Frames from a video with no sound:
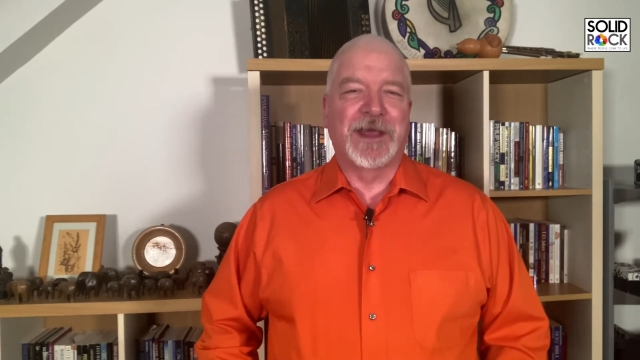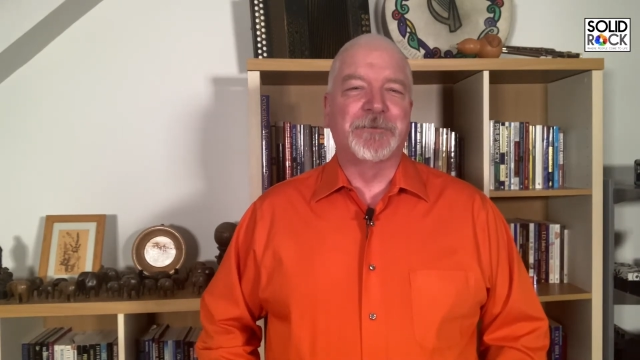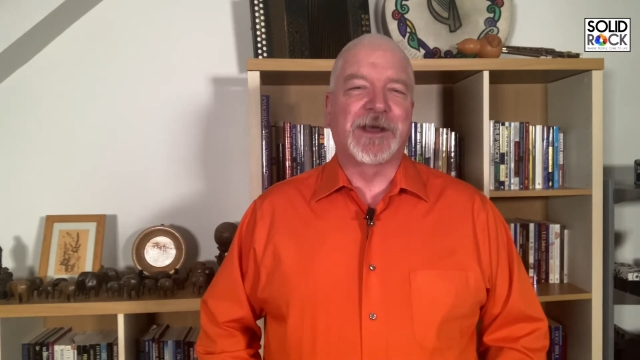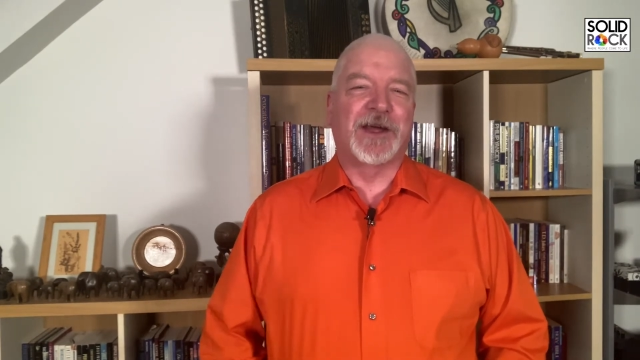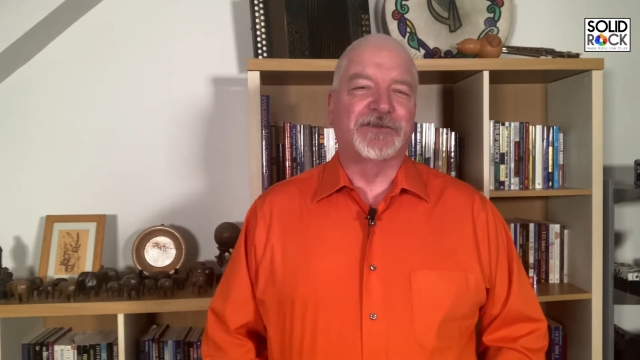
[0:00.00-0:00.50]
and
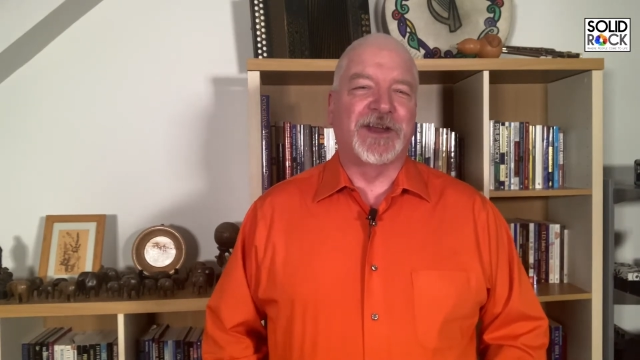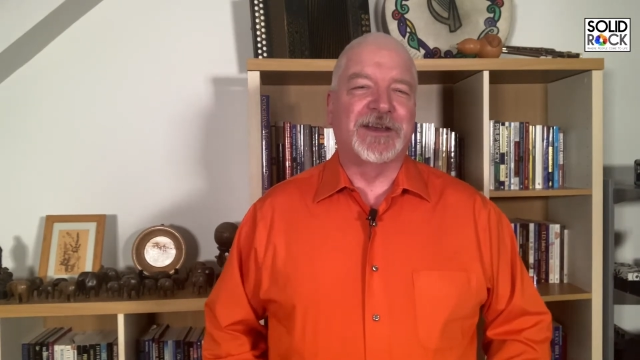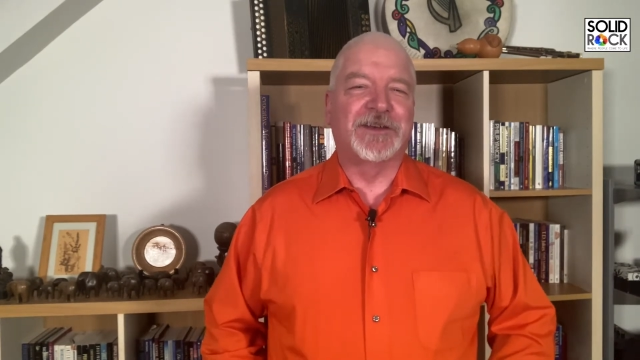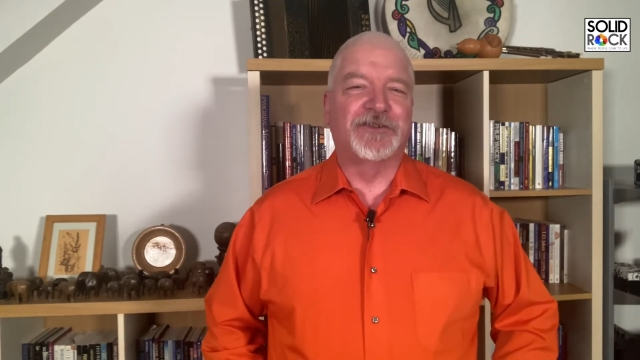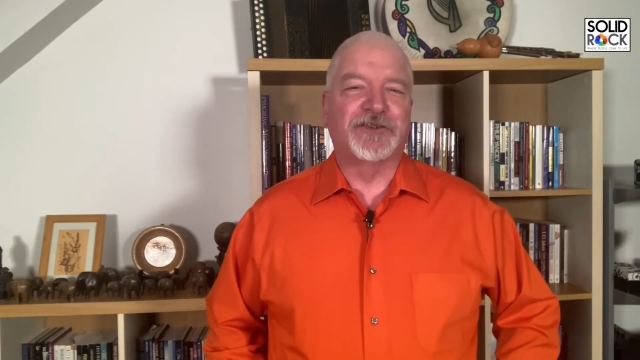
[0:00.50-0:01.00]
because he
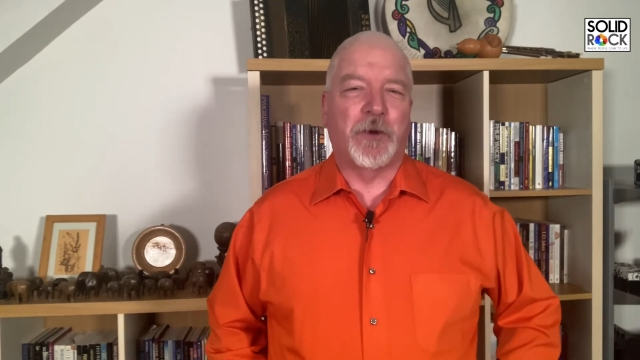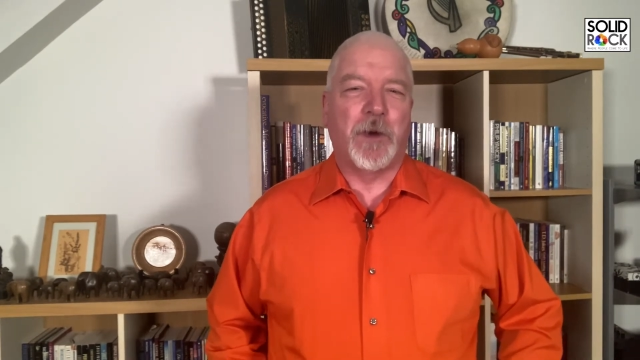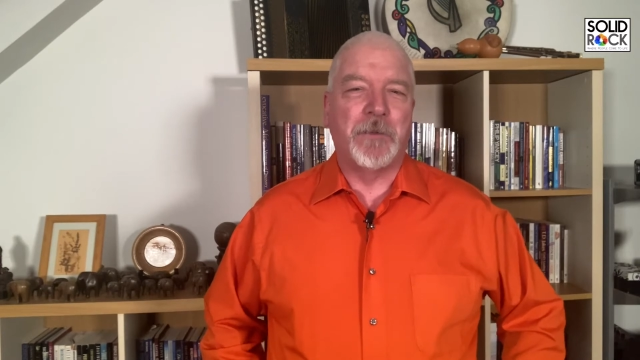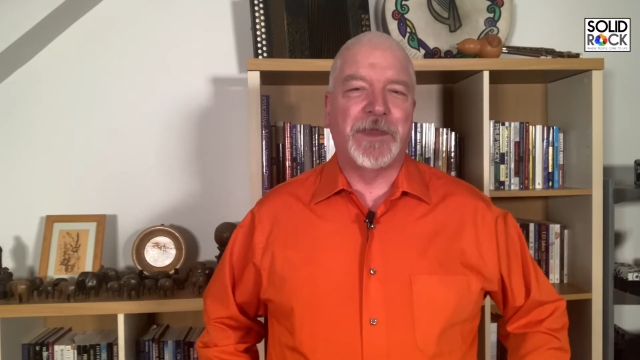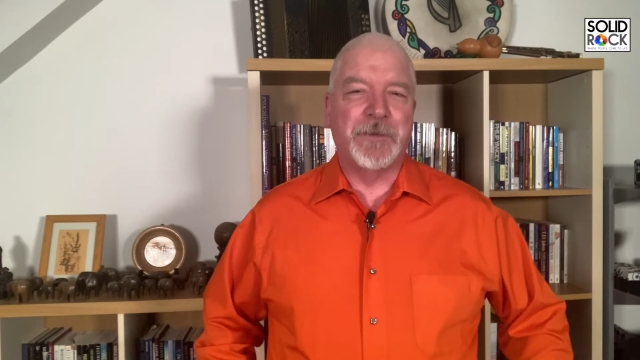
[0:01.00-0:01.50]
didn't show
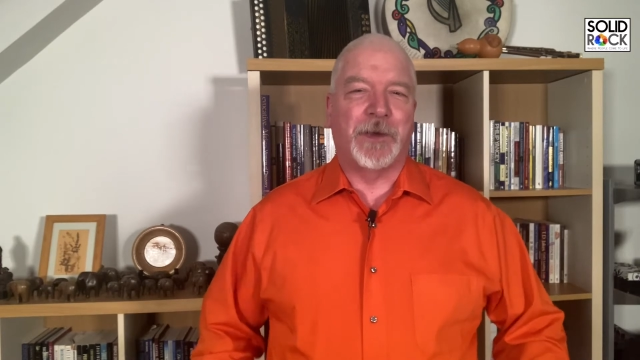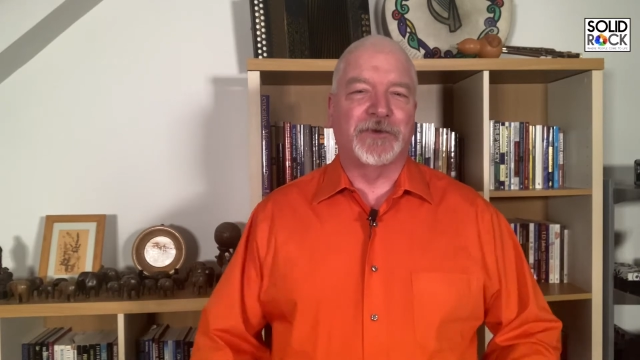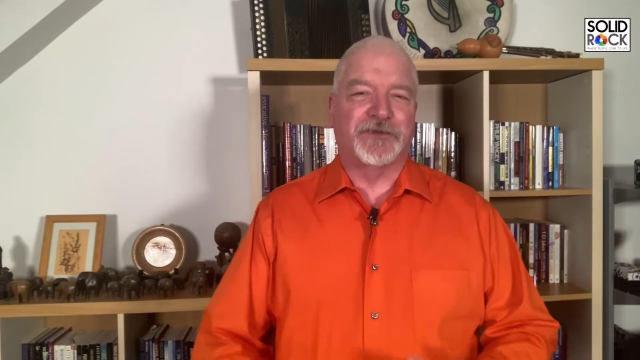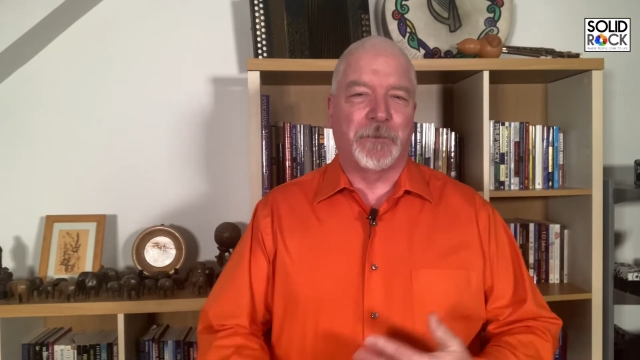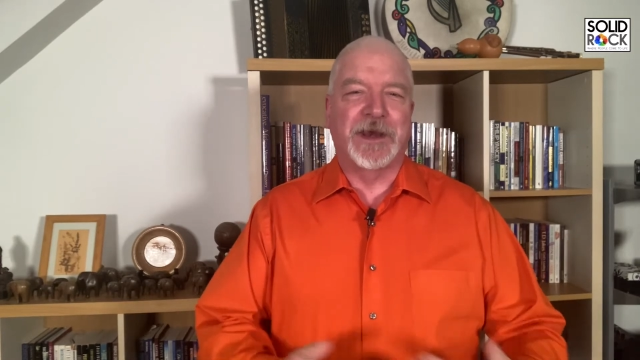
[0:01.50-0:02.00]
up, they put
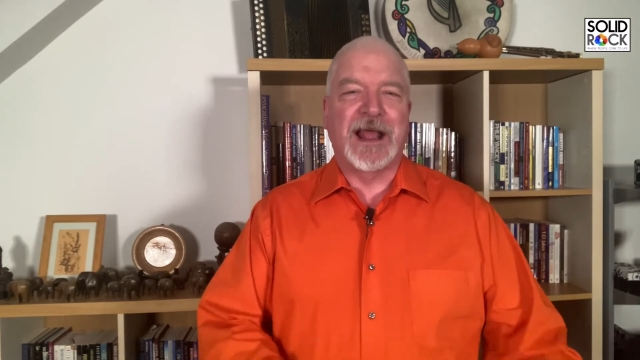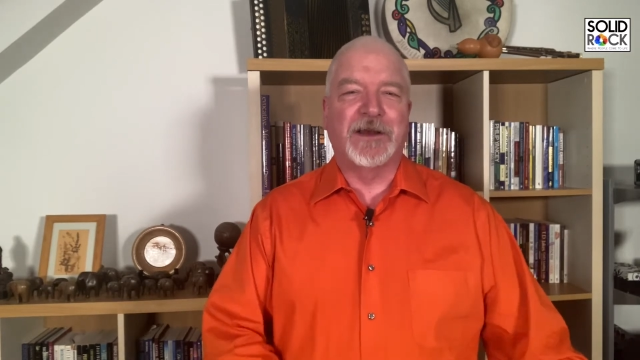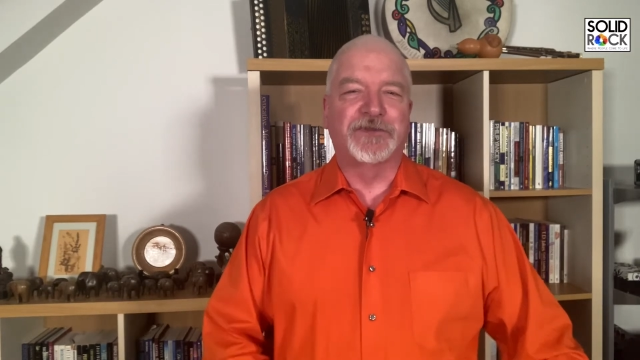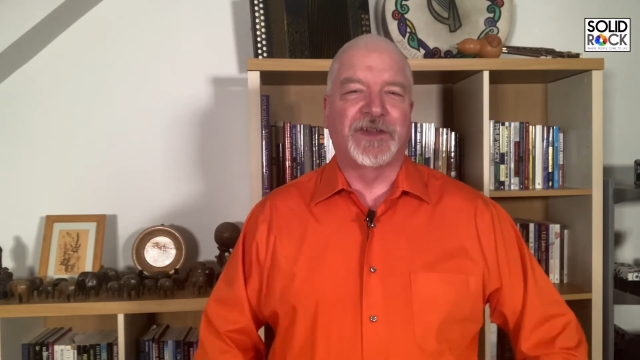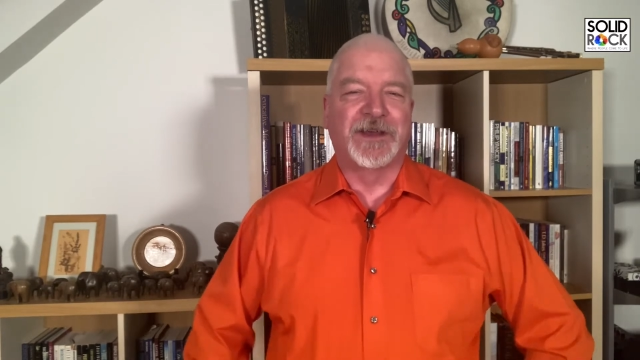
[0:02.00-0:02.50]
somebody
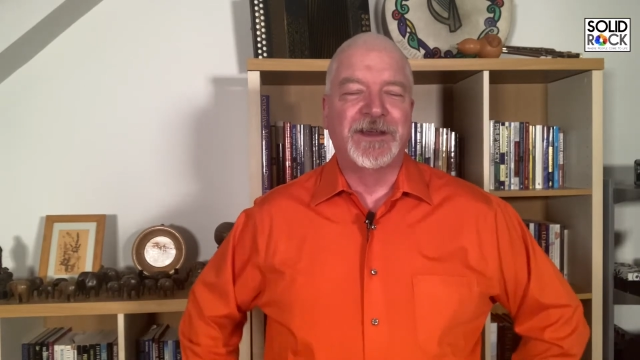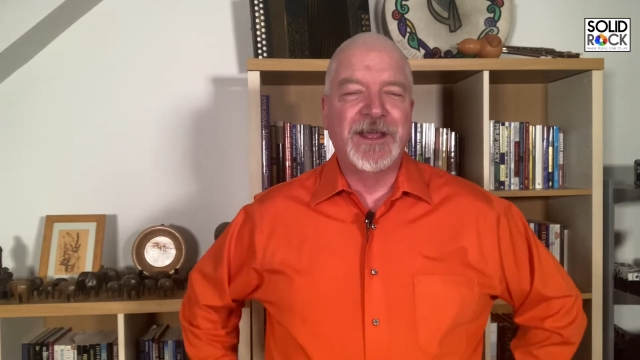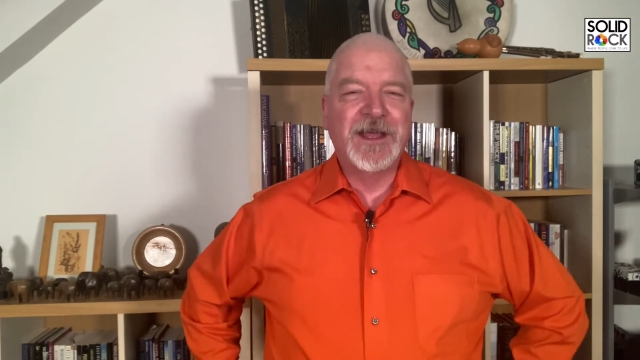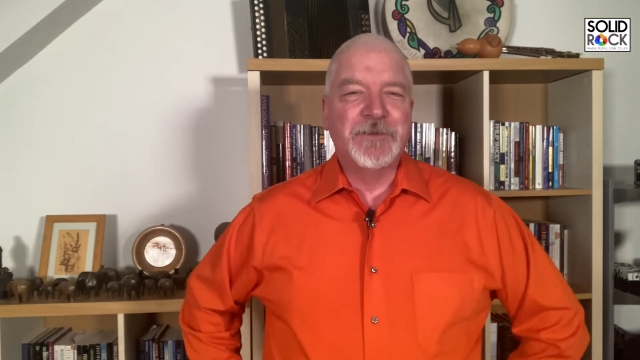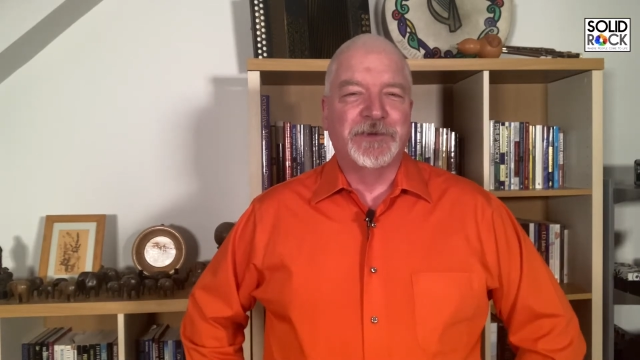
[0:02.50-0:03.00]
else in
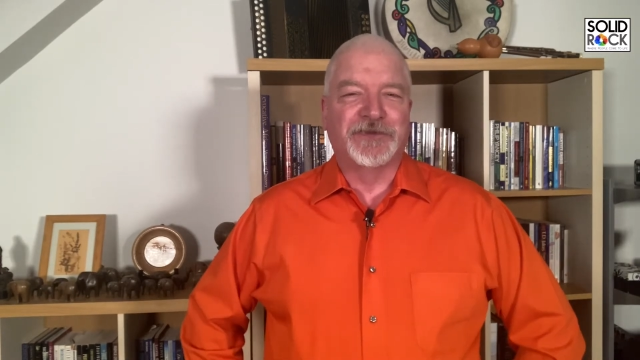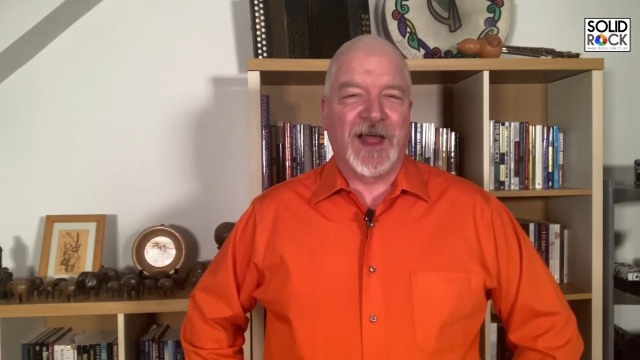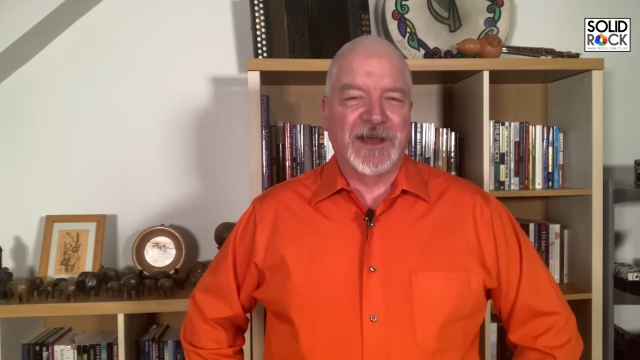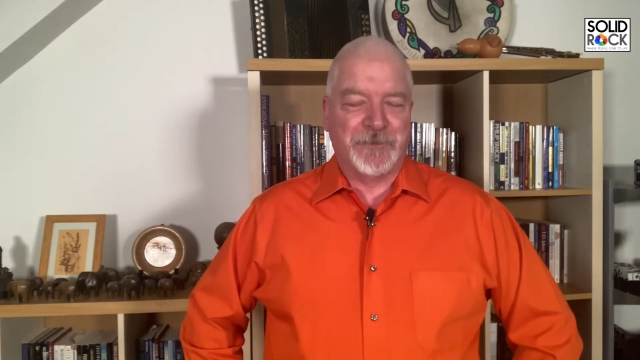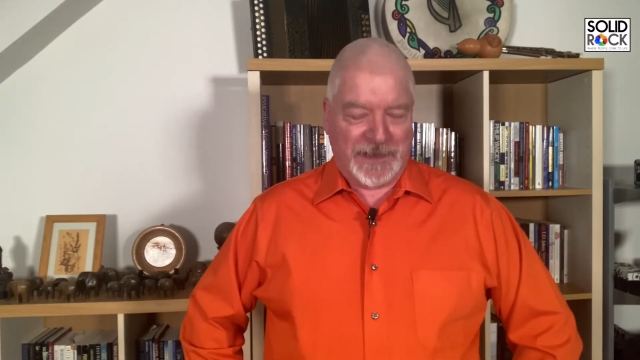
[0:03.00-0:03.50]

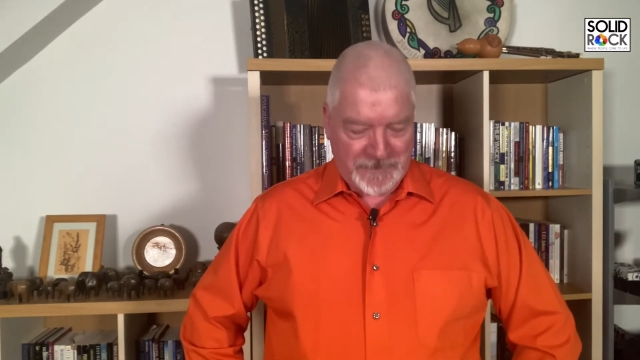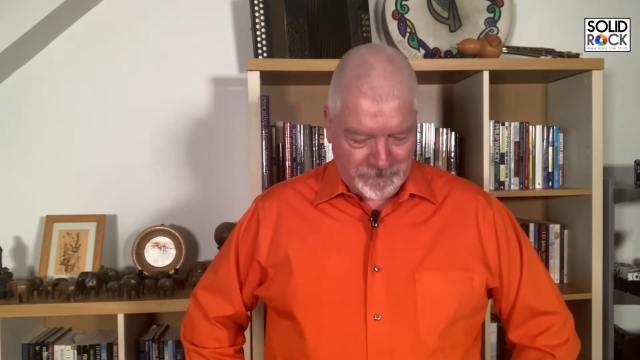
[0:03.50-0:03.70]
beside me.